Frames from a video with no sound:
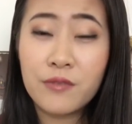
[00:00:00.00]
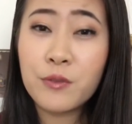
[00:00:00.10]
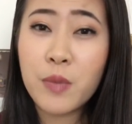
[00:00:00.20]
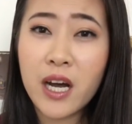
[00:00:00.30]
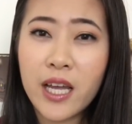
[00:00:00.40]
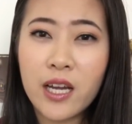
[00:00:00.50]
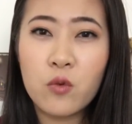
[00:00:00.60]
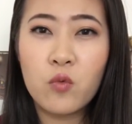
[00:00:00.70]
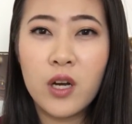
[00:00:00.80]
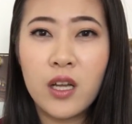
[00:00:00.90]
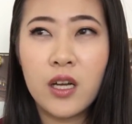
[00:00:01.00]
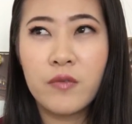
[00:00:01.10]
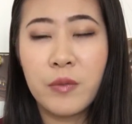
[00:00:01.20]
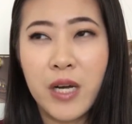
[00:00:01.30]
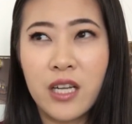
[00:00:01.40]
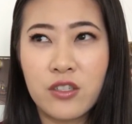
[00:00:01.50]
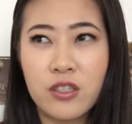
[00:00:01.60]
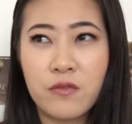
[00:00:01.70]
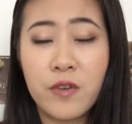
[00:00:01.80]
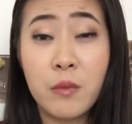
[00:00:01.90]
if you bought any one of the
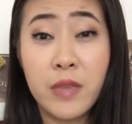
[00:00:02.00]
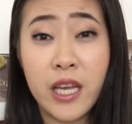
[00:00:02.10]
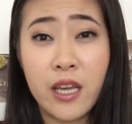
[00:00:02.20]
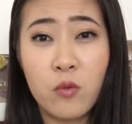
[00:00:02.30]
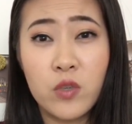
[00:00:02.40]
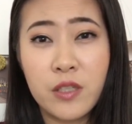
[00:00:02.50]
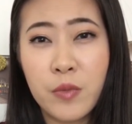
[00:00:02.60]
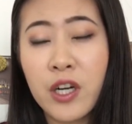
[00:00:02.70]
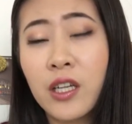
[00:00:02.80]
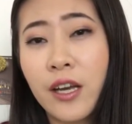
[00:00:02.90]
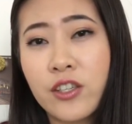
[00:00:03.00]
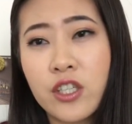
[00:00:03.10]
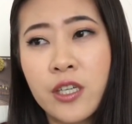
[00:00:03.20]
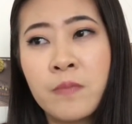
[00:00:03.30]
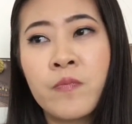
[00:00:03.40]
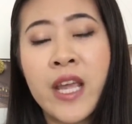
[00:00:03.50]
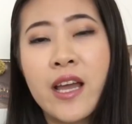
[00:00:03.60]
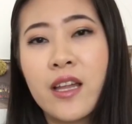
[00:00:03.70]
polishes from the Whisper collection,